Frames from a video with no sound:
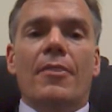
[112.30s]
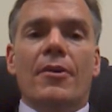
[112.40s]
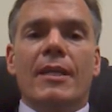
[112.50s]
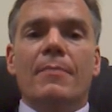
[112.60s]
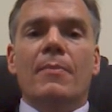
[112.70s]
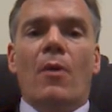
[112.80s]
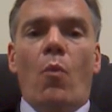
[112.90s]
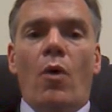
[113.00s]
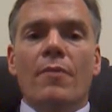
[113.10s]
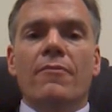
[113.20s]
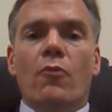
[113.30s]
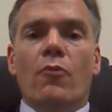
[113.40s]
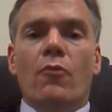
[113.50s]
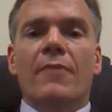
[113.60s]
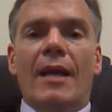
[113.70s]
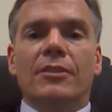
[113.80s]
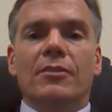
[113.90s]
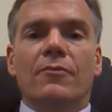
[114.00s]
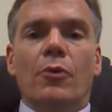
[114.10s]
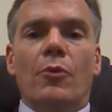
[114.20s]
there can be but one form of
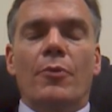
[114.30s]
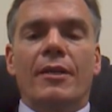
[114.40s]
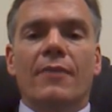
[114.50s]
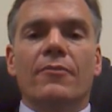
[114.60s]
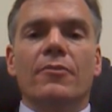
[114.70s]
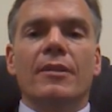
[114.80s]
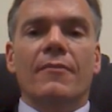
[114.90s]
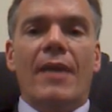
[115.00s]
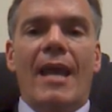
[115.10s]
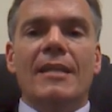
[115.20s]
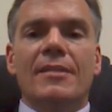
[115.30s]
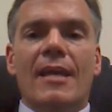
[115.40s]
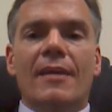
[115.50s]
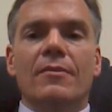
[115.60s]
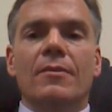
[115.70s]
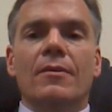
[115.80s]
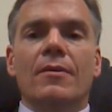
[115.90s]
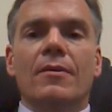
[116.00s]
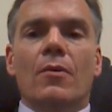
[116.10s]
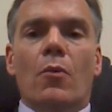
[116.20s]
action for the recovery of any debt
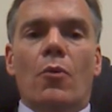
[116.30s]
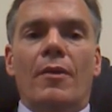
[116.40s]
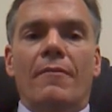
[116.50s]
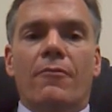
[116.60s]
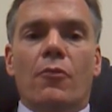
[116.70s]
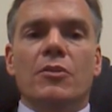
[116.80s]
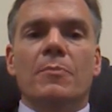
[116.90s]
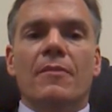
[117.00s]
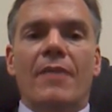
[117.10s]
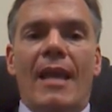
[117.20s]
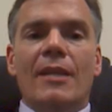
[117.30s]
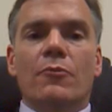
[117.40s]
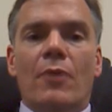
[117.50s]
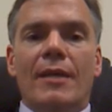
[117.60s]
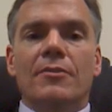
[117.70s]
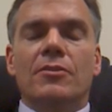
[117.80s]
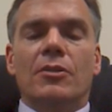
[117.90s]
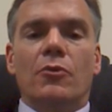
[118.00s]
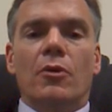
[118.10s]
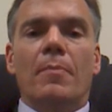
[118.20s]
or the enforcement of any right
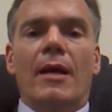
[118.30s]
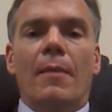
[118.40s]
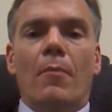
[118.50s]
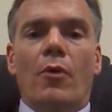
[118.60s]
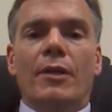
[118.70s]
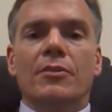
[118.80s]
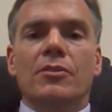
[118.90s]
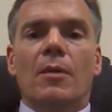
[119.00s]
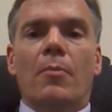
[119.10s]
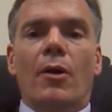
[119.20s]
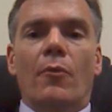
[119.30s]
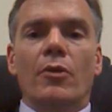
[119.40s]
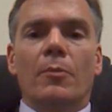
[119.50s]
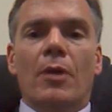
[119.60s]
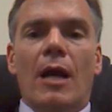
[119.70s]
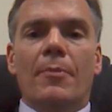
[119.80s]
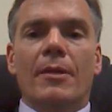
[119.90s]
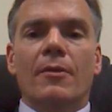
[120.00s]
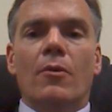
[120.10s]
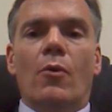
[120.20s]
secured by a mortgage upon real
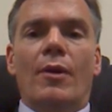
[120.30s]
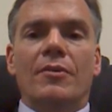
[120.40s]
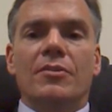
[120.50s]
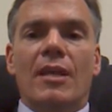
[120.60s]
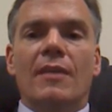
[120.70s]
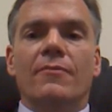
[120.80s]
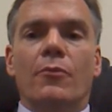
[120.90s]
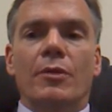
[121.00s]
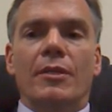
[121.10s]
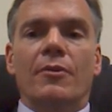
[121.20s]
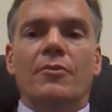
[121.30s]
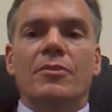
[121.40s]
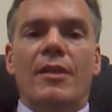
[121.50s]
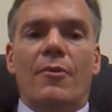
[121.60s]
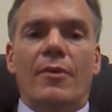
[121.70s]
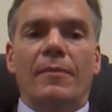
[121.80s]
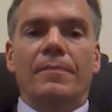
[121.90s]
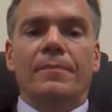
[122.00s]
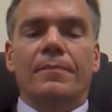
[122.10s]
property or an estate for years therein.